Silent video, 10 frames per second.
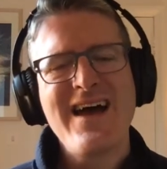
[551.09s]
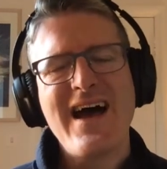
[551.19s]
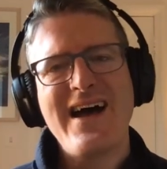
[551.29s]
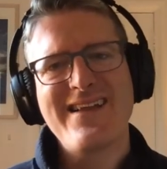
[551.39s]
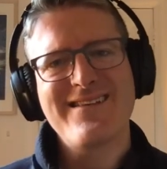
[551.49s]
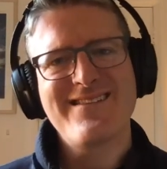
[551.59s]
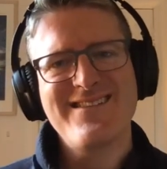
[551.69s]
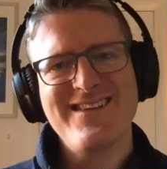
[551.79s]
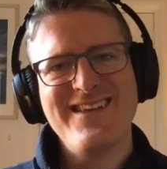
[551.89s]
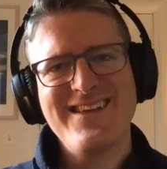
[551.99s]
And
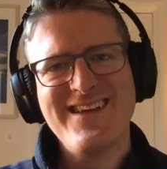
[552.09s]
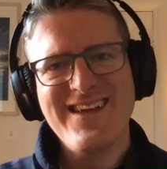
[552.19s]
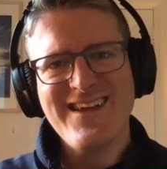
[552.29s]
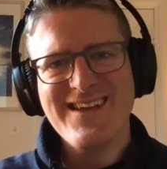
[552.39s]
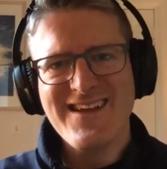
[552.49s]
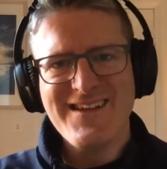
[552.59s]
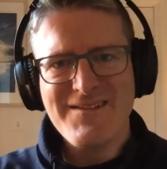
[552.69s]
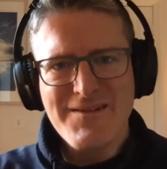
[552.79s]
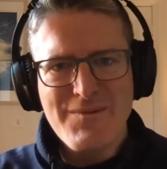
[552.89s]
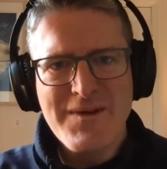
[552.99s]

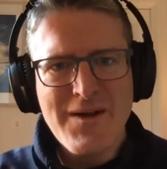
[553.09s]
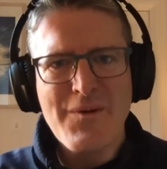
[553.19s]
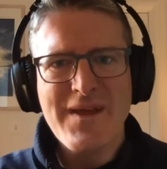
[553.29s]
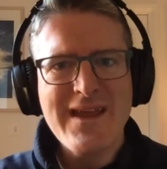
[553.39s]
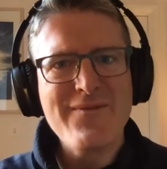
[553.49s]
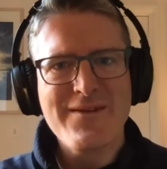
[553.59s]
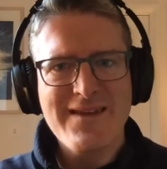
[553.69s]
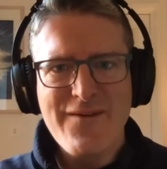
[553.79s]
even